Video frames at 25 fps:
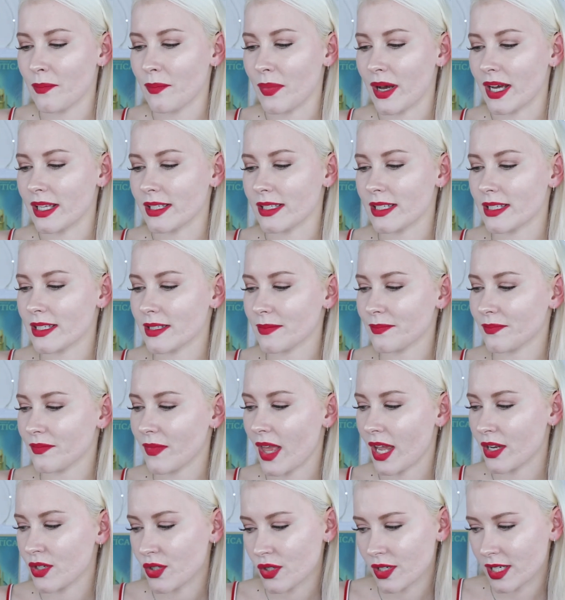but
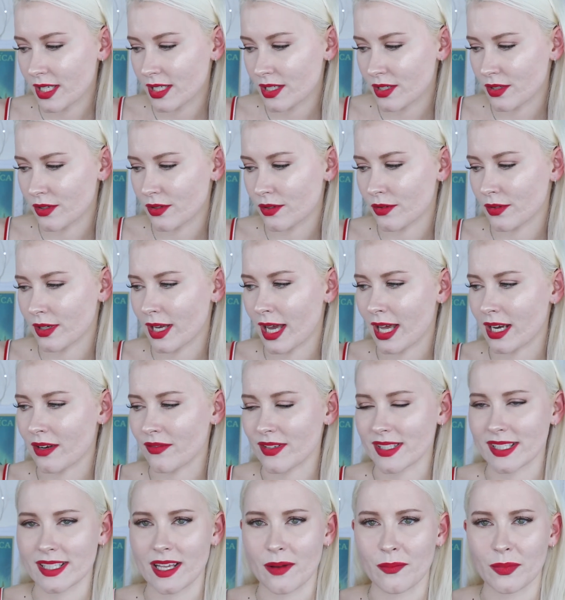I do need to kind
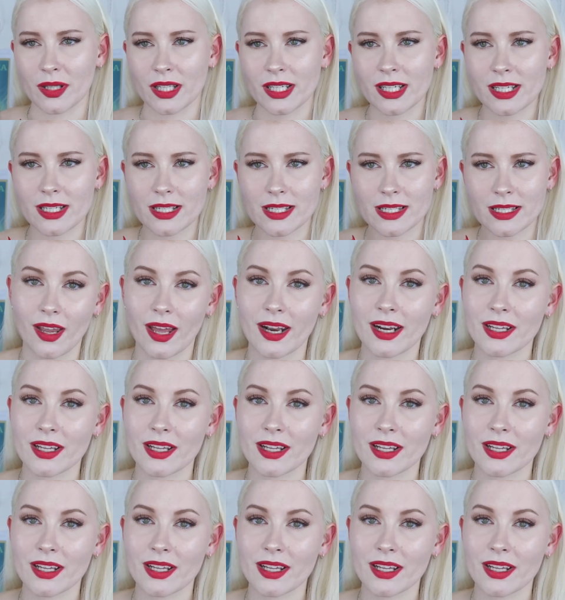of assemble it,